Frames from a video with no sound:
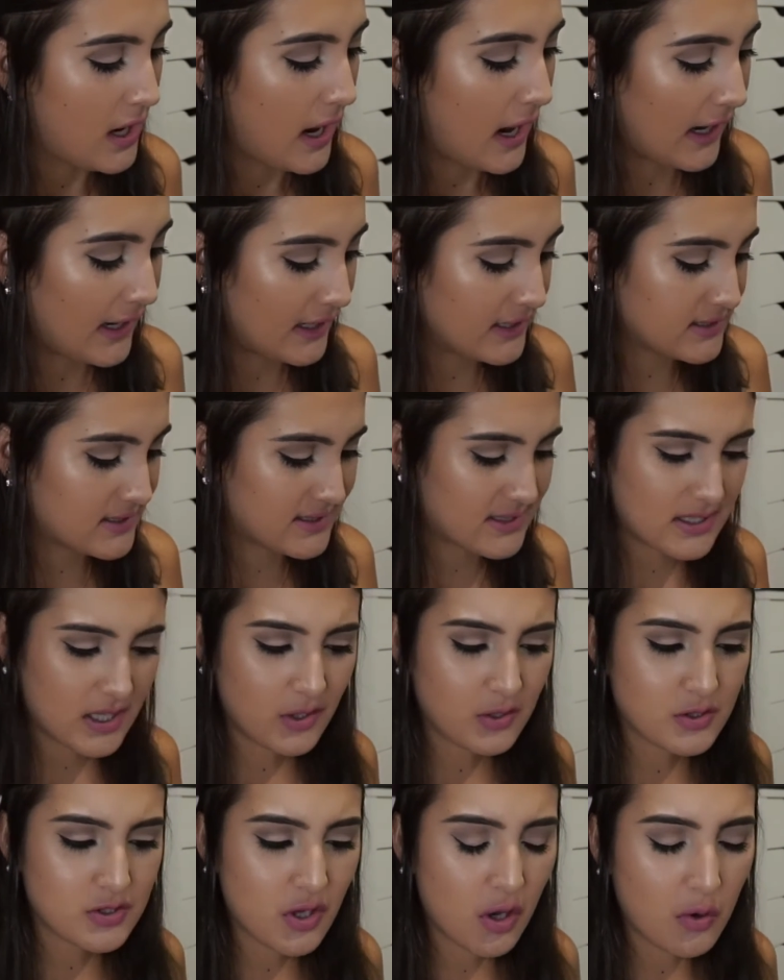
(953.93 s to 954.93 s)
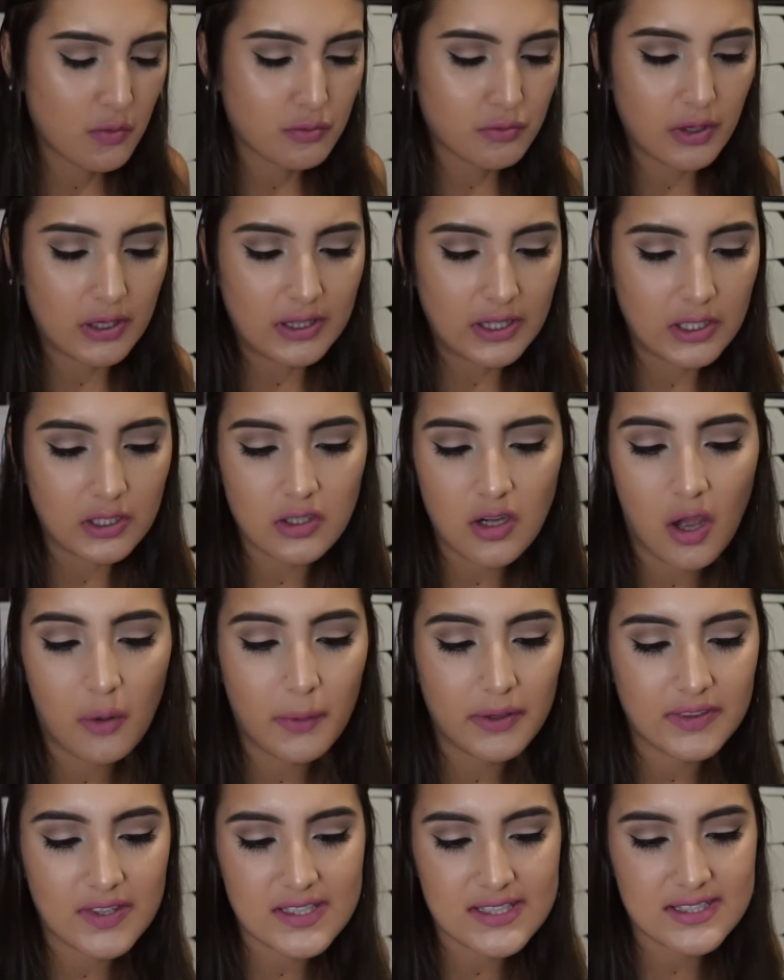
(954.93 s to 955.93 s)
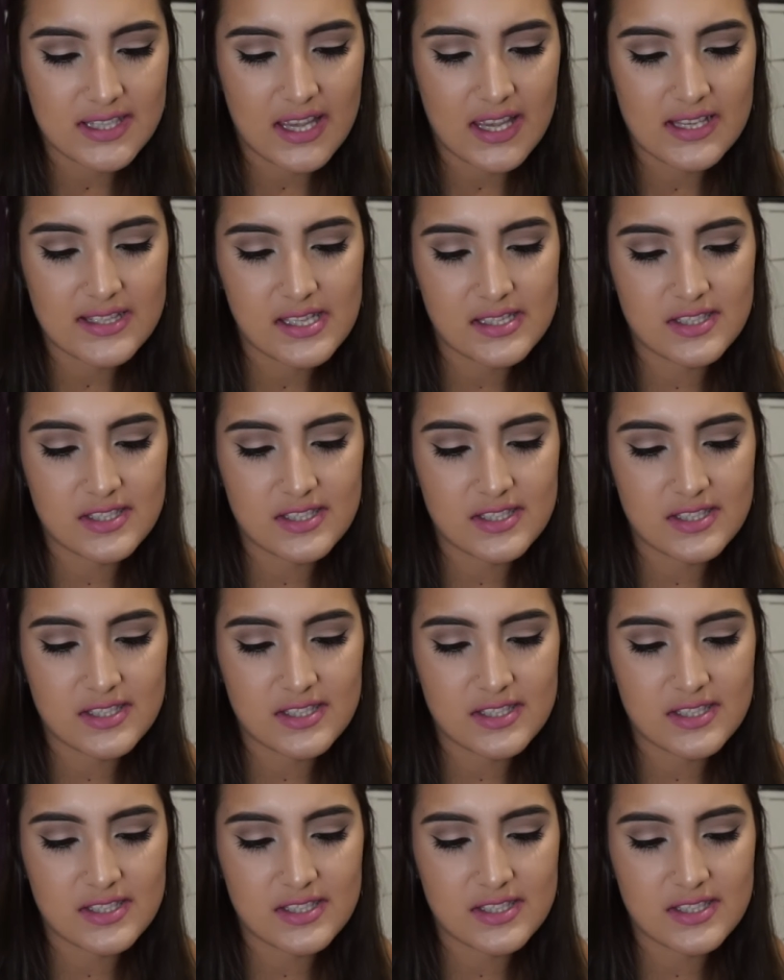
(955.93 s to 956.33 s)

And I still don't really know what this is.